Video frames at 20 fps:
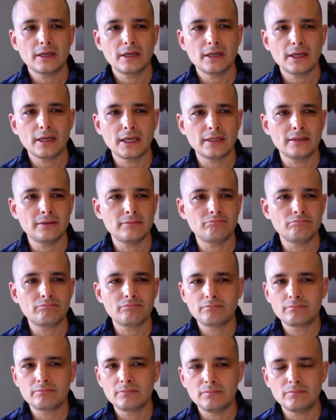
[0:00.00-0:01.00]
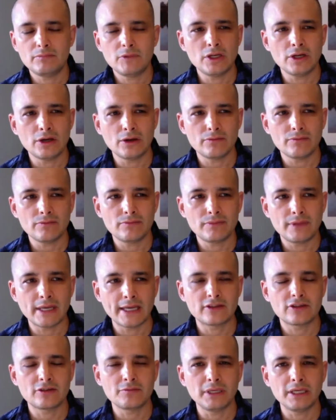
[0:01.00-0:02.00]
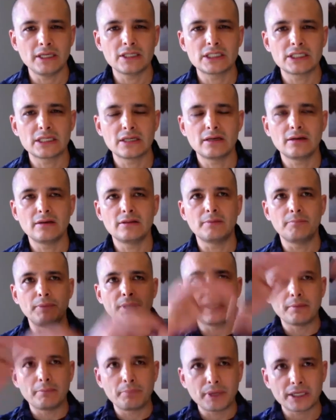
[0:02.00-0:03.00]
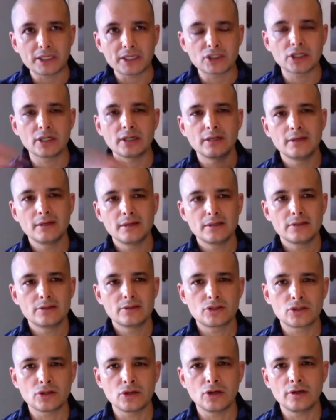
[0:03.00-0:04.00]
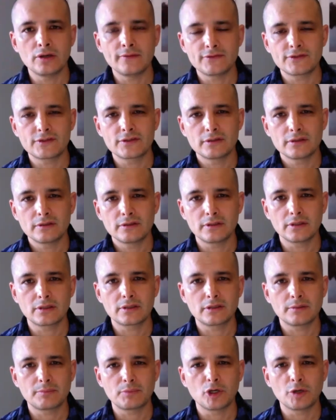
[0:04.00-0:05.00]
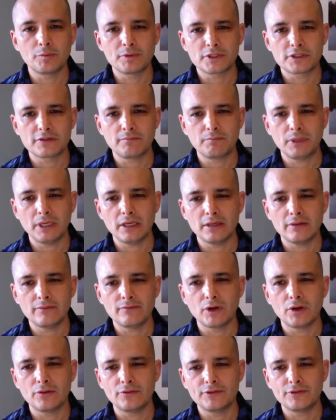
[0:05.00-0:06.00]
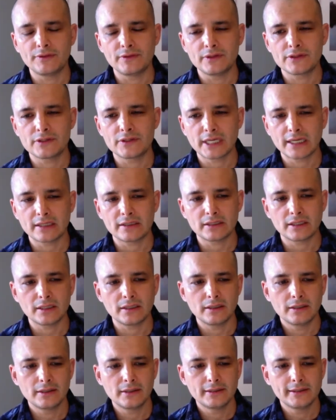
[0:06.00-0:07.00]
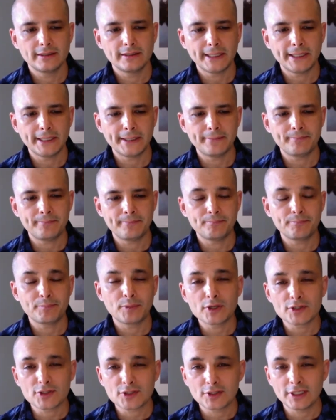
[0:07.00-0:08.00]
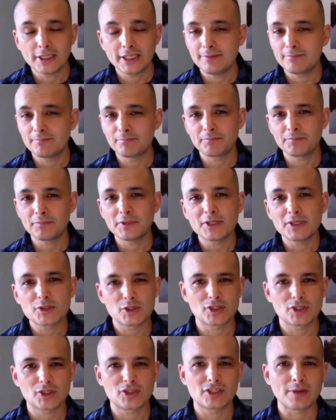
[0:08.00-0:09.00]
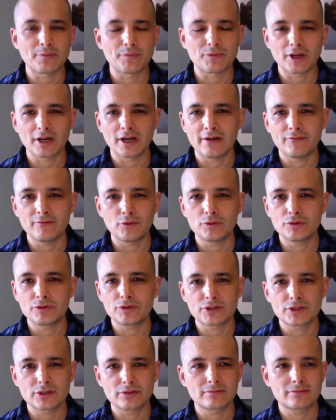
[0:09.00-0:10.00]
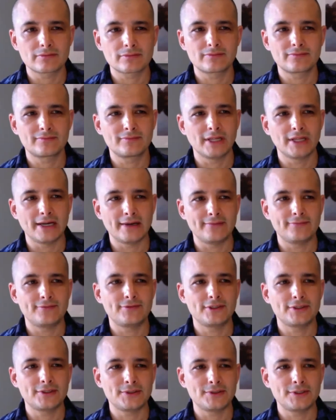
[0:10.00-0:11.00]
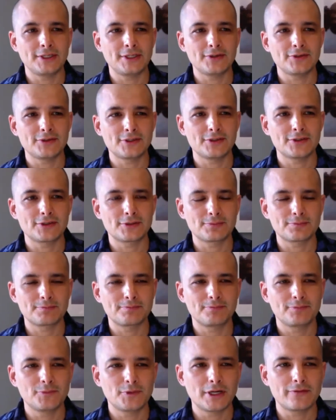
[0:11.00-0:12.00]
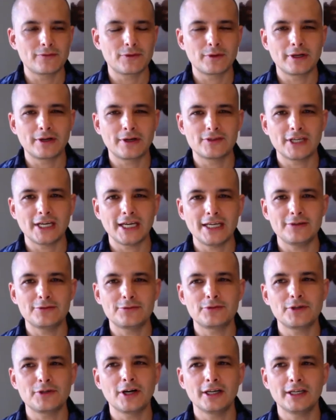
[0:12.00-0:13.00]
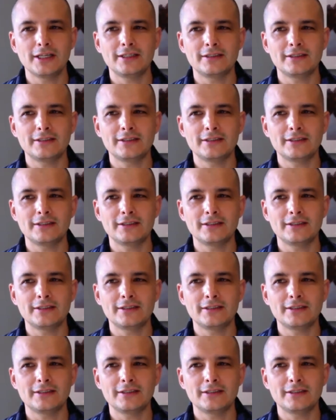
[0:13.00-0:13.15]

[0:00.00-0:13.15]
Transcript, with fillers: And, yeah. you know, that to me is the bigger picture serves the, the purpose of being involved in this sector. Um, personally, it's just something I've always loved and, you know, since whatever, when I was eight or nine.